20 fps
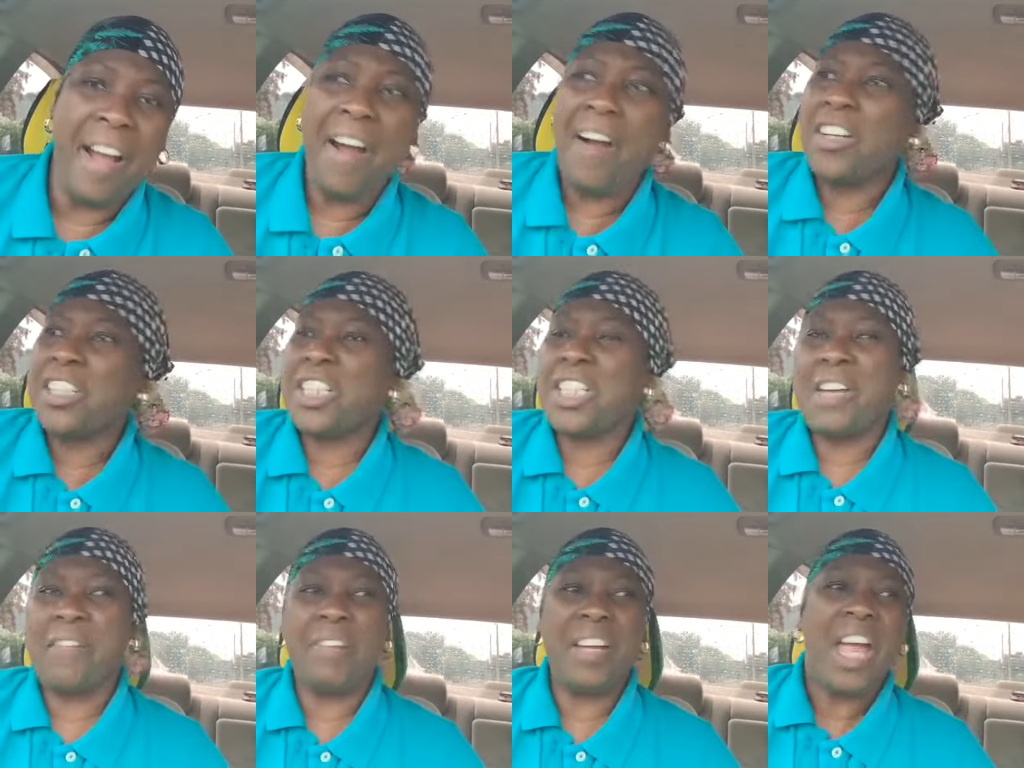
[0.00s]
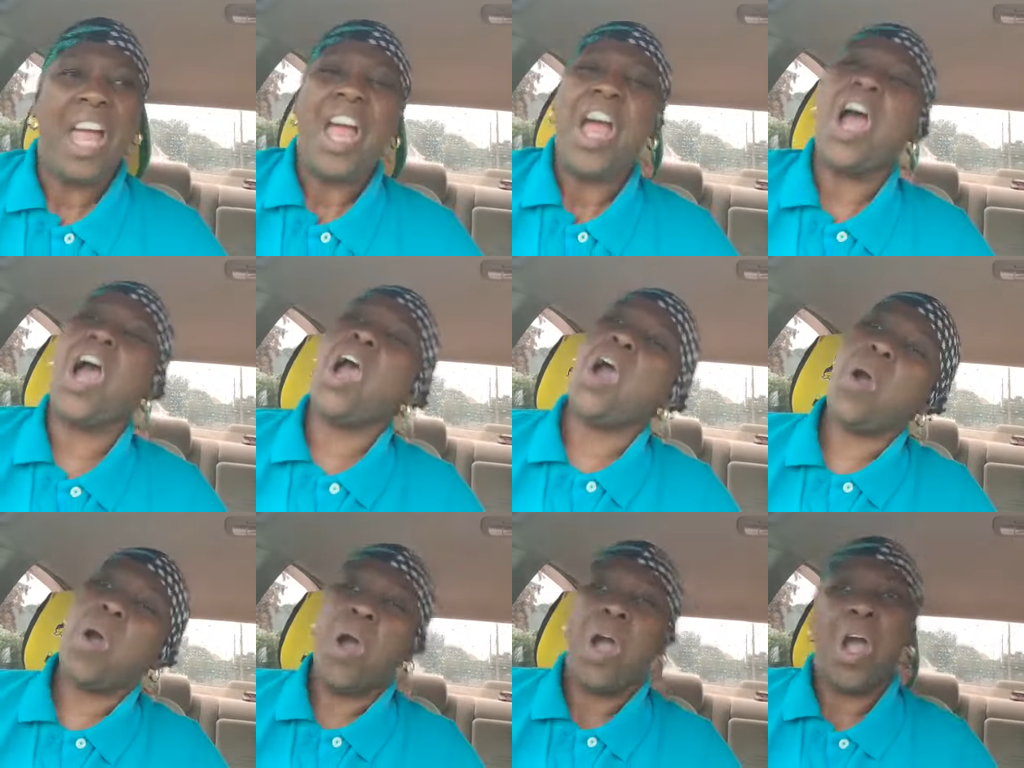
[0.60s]
Oh, she never,
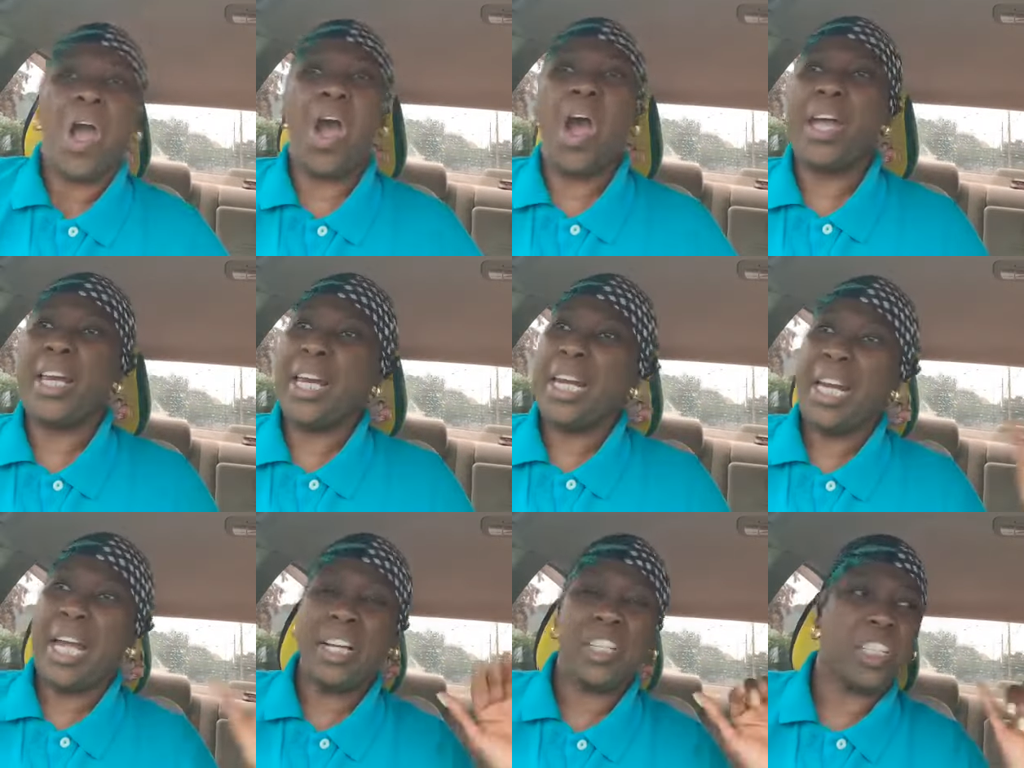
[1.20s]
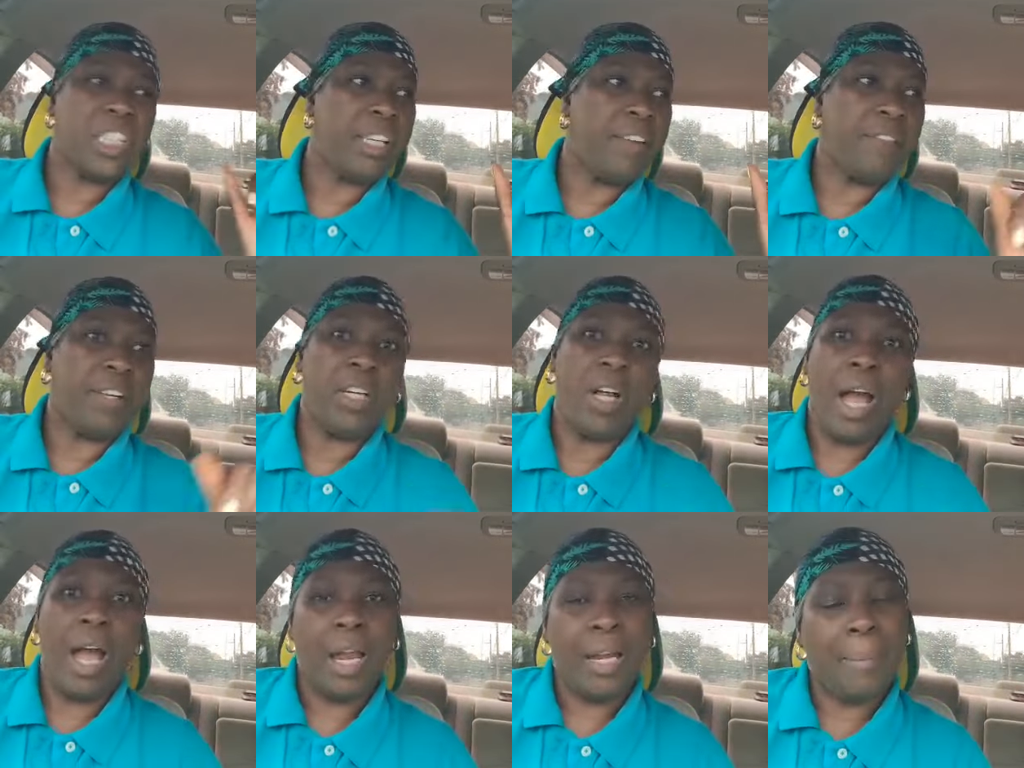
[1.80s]
oh, all along she never
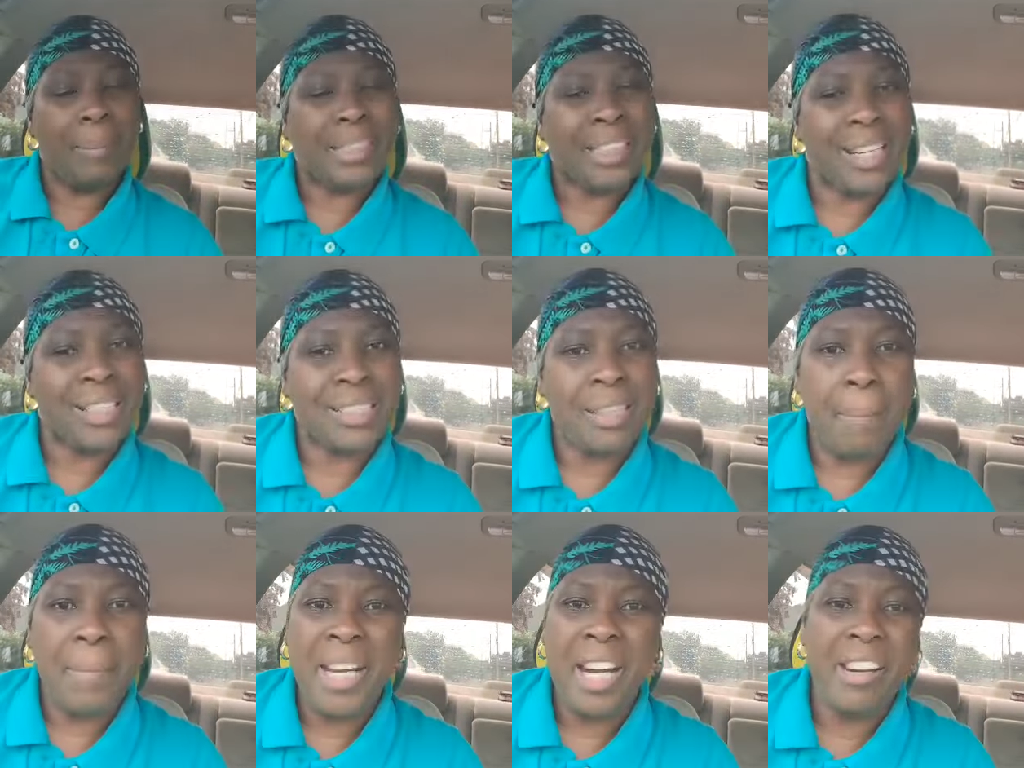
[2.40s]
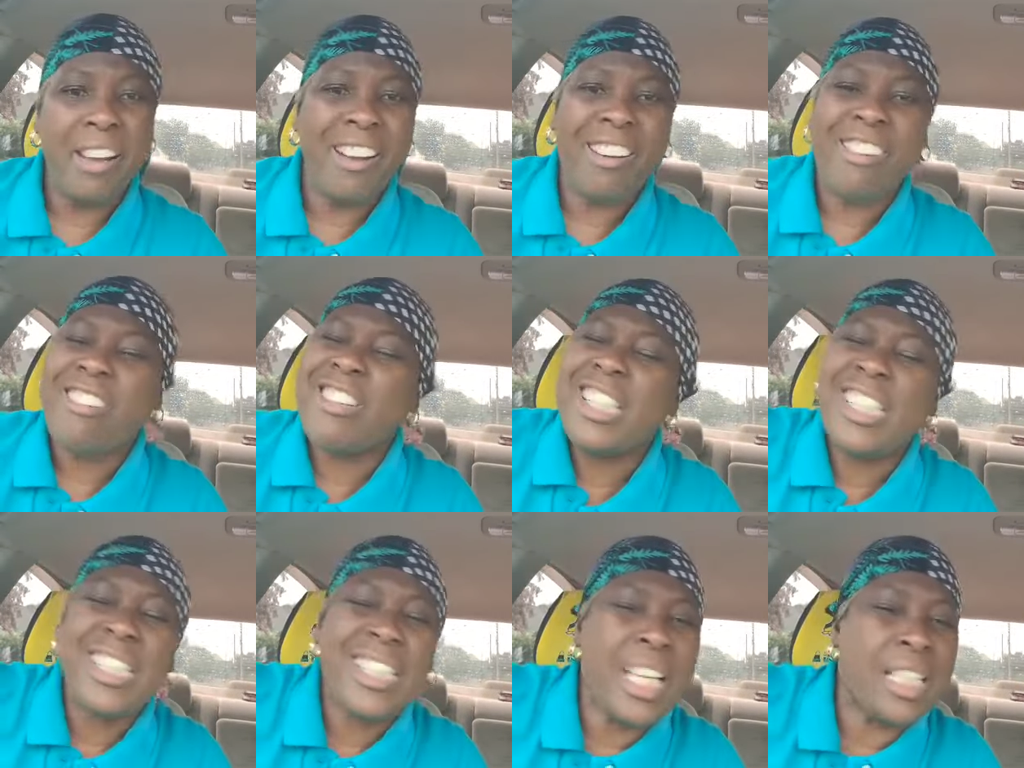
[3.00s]
know. And let me tell you something, I know
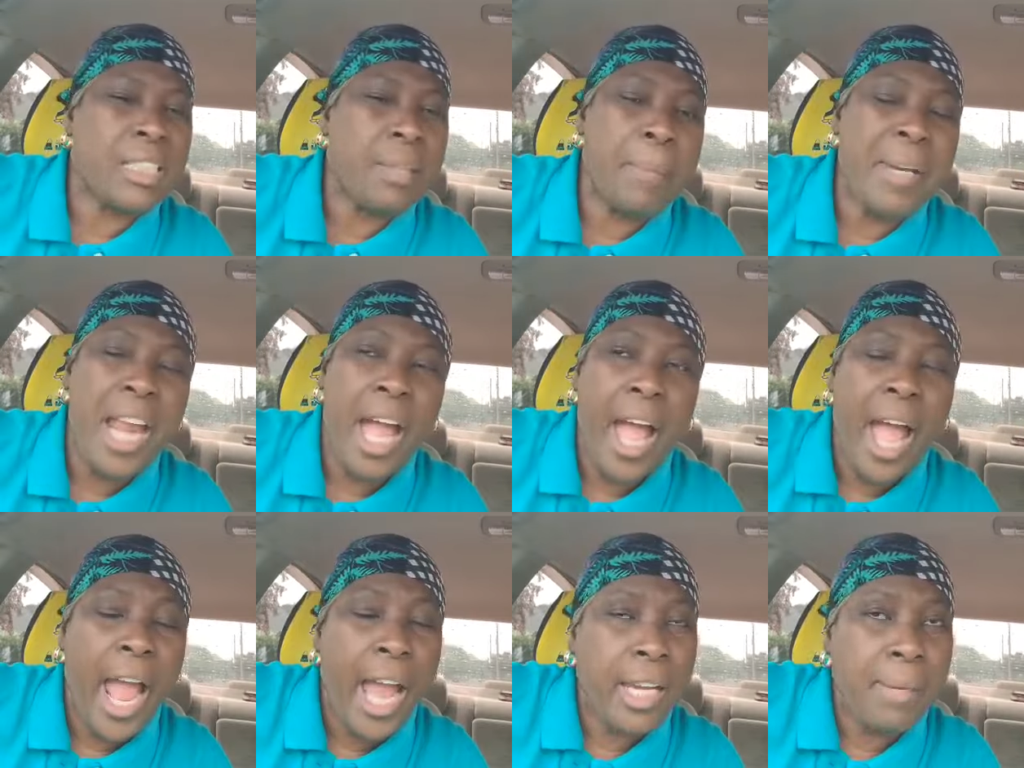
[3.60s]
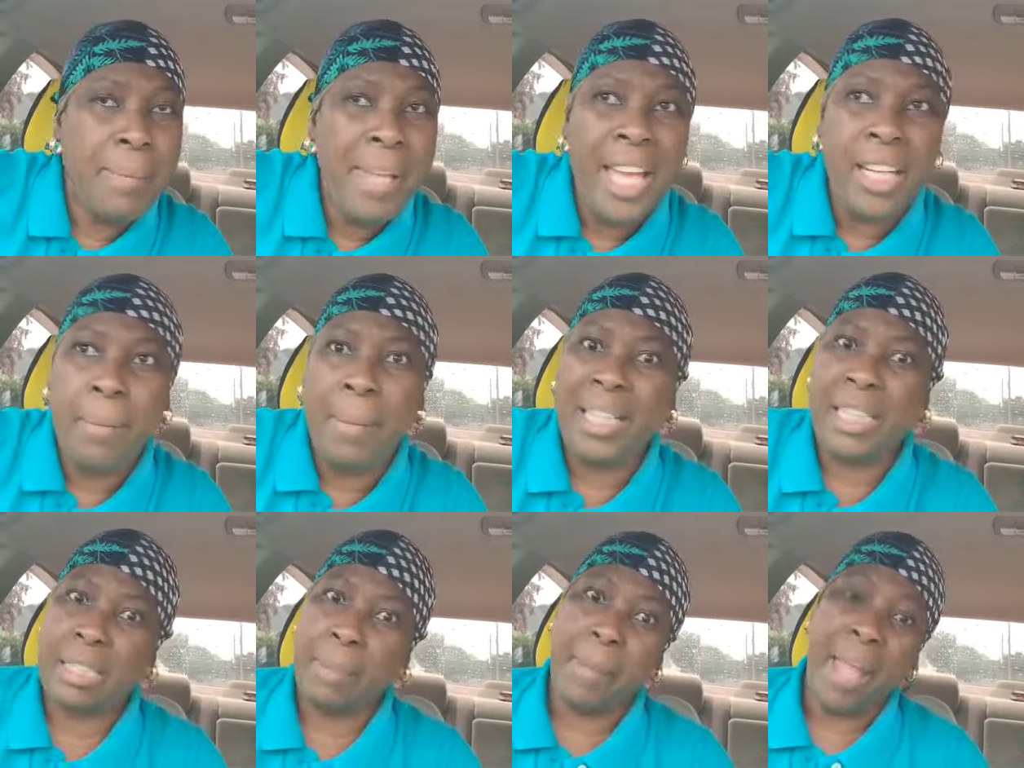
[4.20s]
Christian, so me don't hide behind
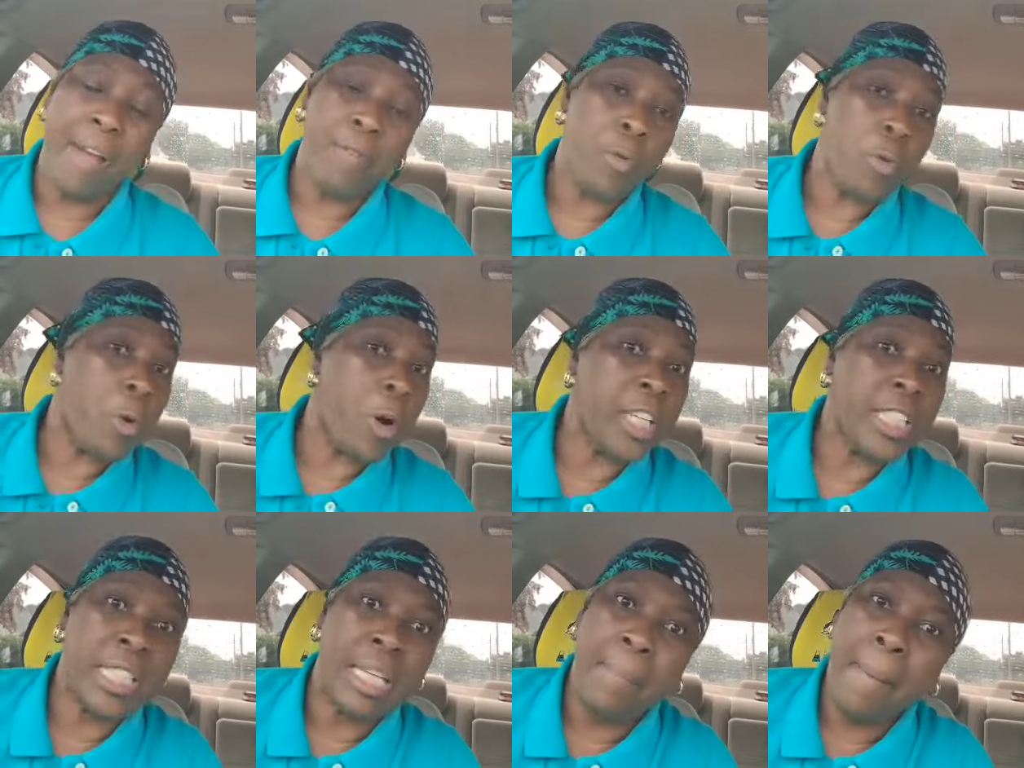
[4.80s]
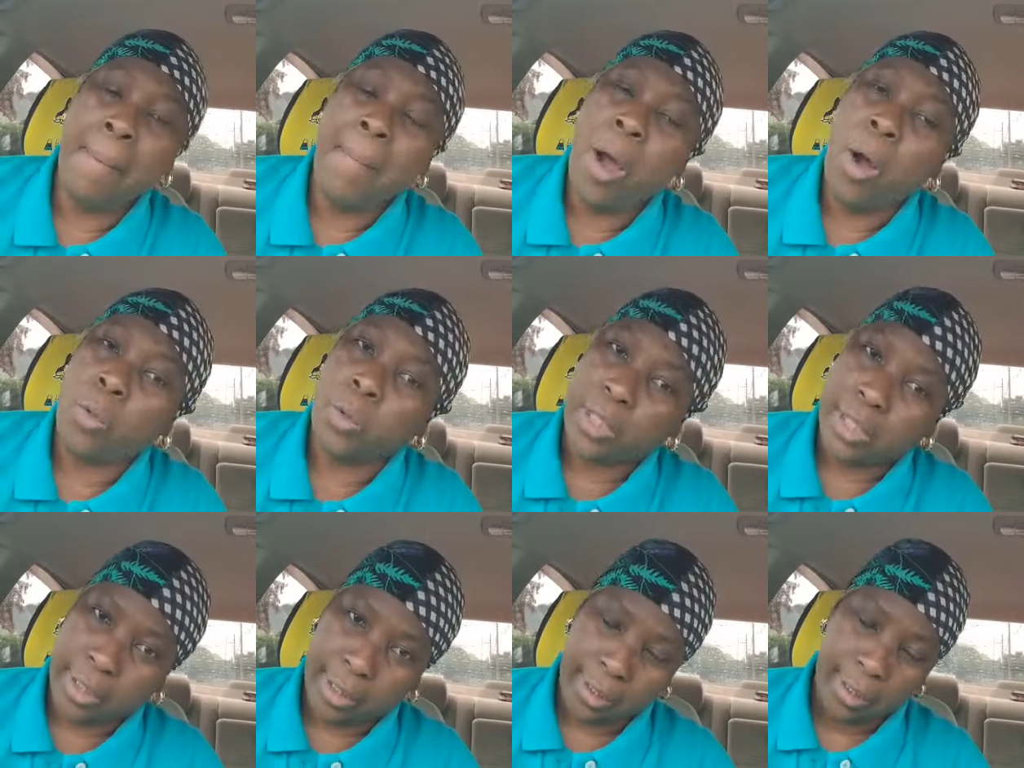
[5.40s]
nobody, so me have words in my
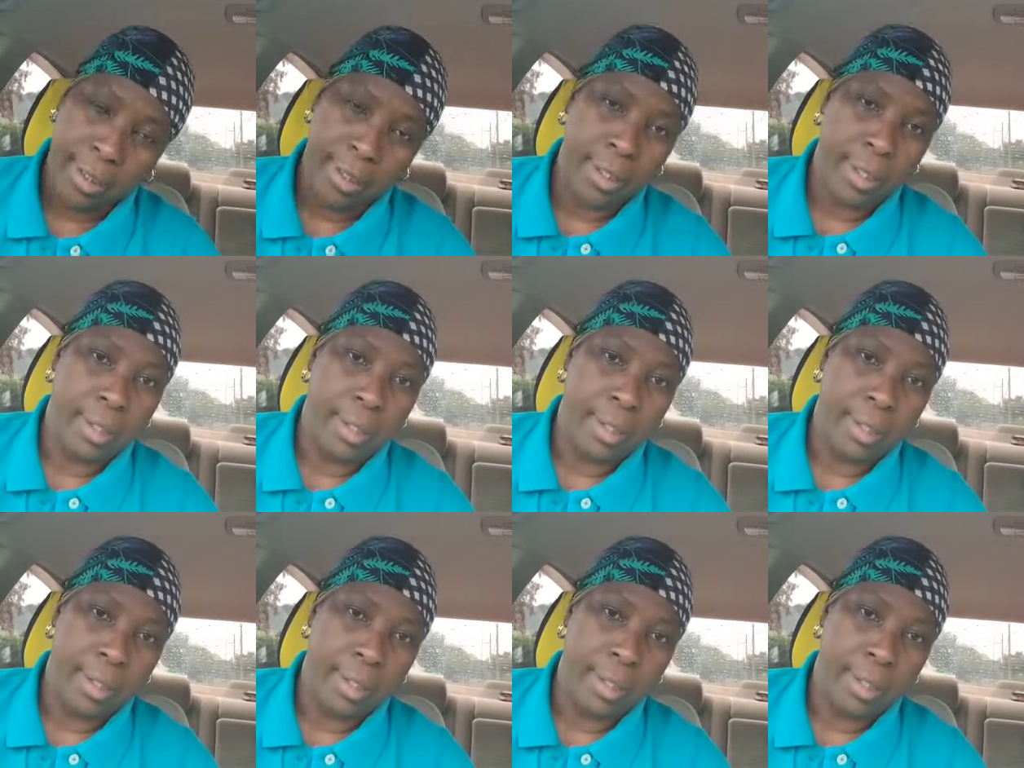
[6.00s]
mouth.